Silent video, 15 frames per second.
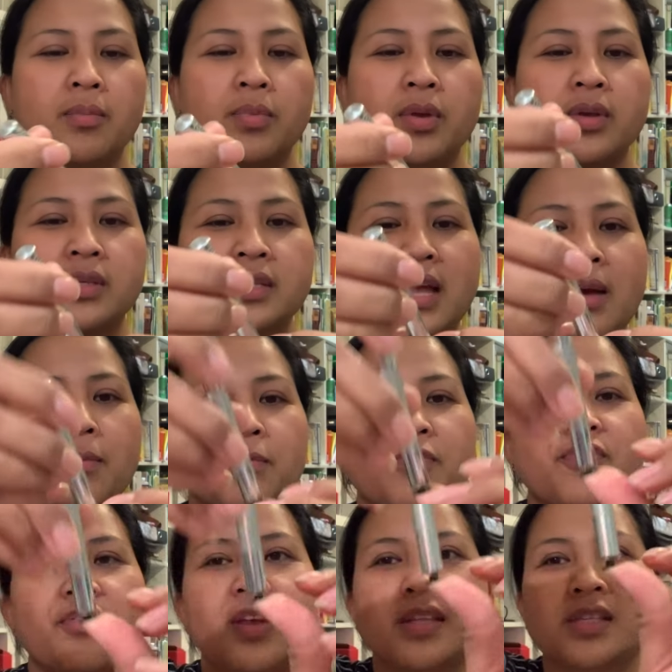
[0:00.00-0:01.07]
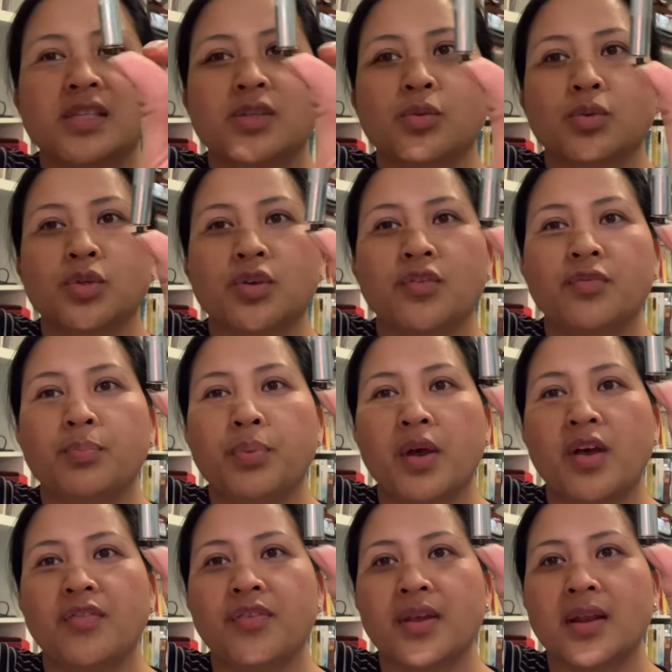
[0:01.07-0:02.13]
because that fits sort of
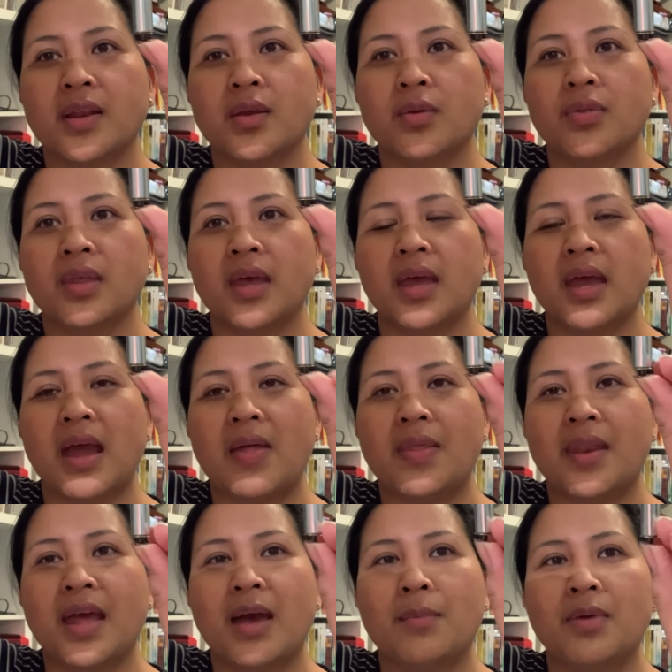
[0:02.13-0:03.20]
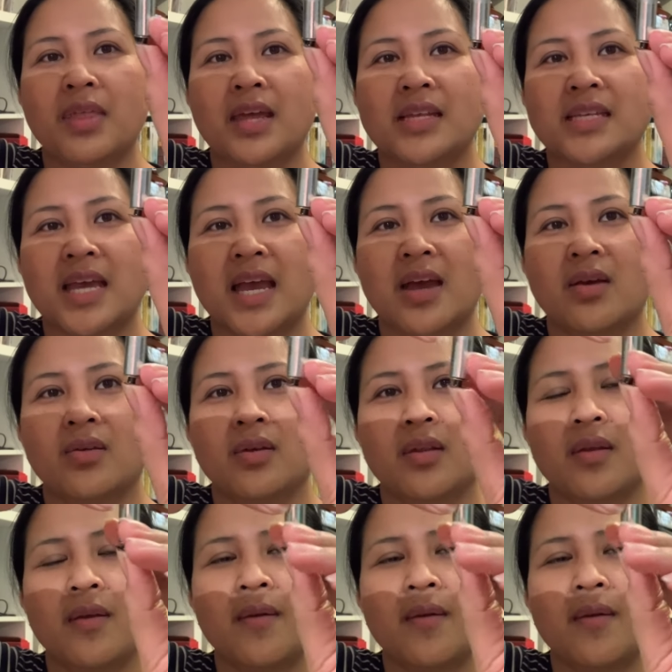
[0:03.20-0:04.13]
perfectly on there and then hammer that down.